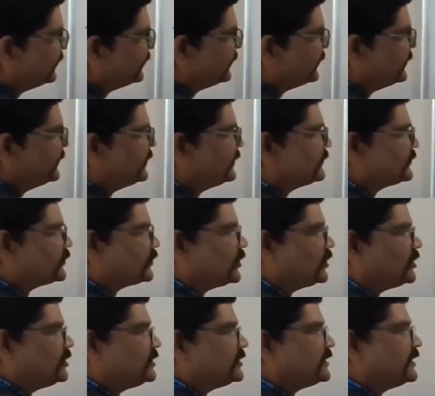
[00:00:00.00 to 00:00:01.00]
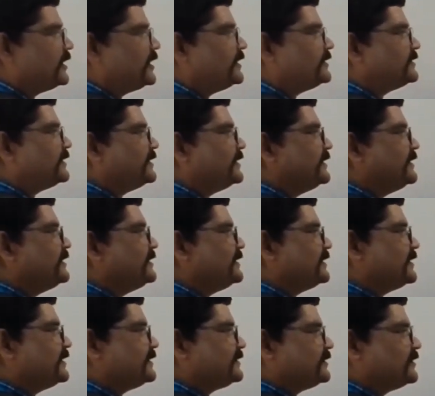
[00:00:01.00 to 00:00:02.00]
is called as the
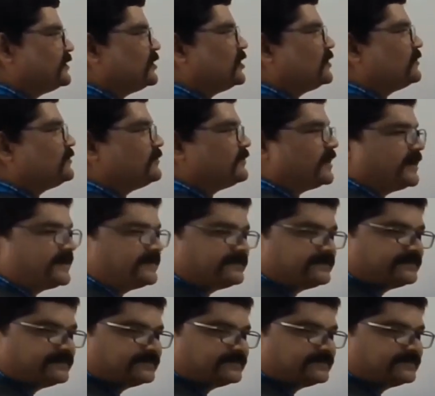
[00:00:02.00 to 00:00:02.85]
integration of y.